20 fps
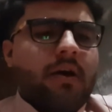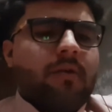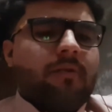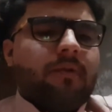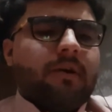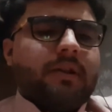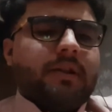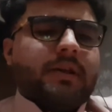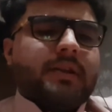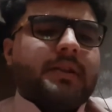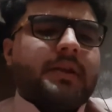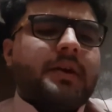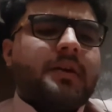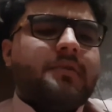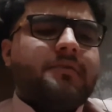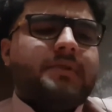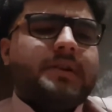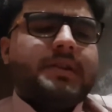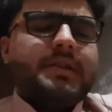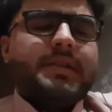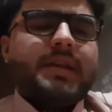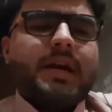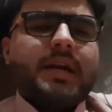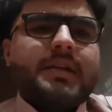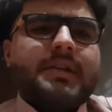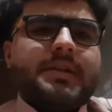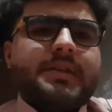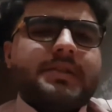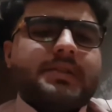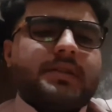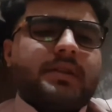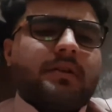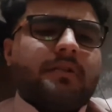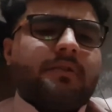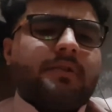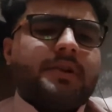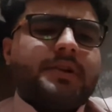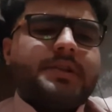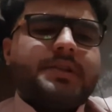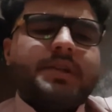Well, the third one, that is the
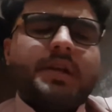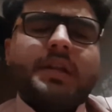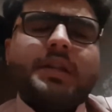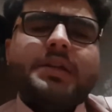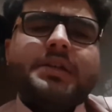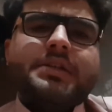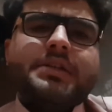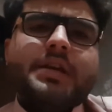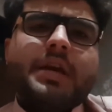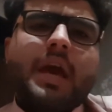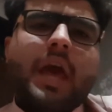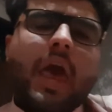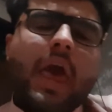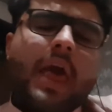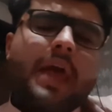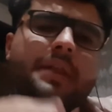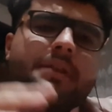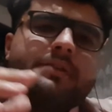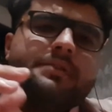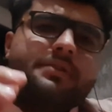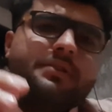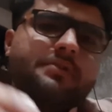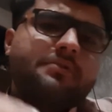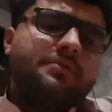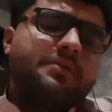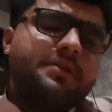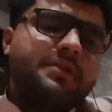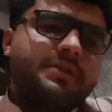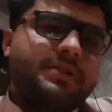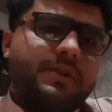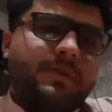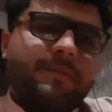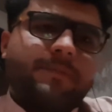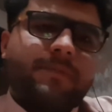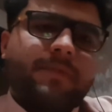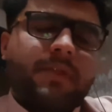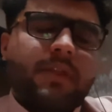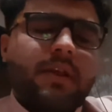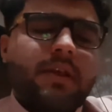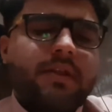rationality and egoism.